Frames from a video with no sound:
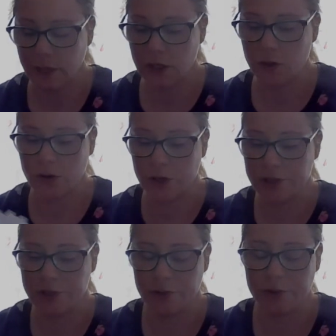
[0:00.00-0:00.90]
you
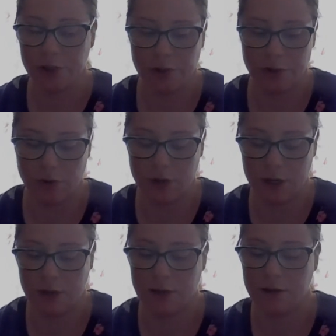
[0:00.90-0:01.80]
could do two
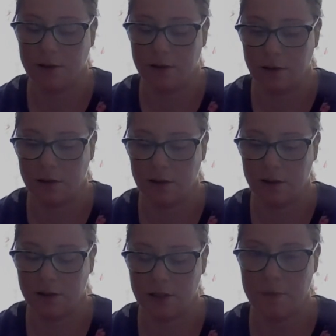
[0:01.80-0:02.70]

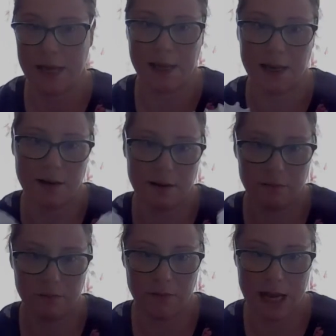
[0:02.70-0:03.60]
to make it
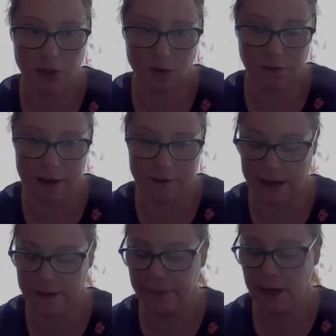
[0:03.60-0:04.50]
extra
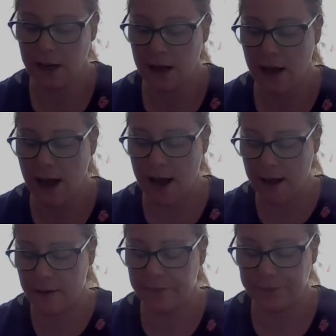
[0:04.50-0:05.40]
fluffy.
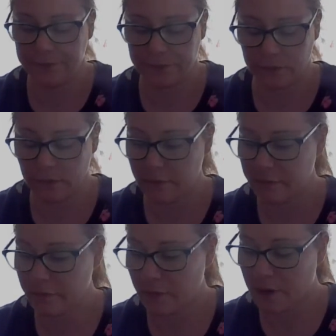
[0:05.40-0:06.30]
But
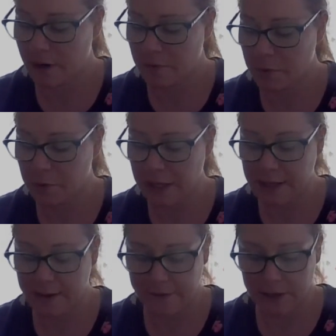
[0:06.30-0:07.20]
really
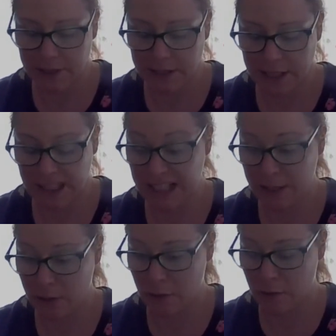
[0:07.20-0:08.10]
the first thing to
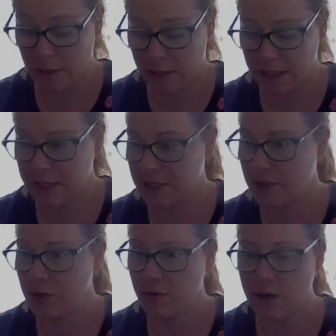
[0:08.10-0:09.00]
do is
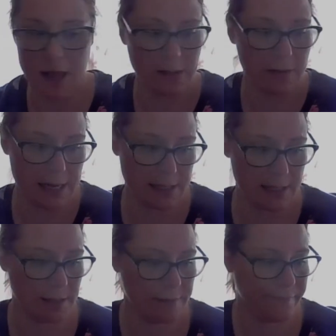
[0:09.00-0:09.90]
to color
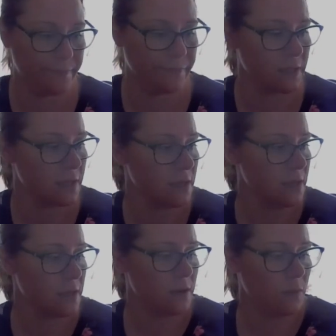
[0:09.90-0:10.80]
it
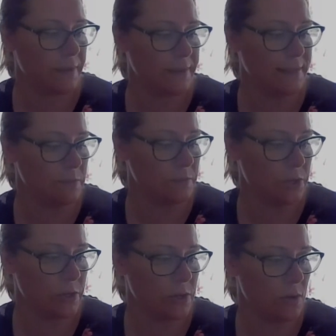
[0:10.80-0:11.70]
with some
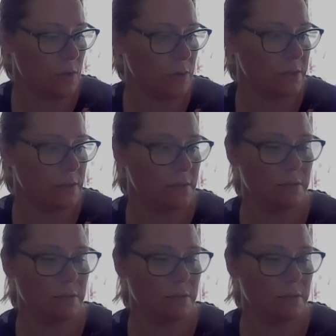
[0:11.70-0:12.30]
good old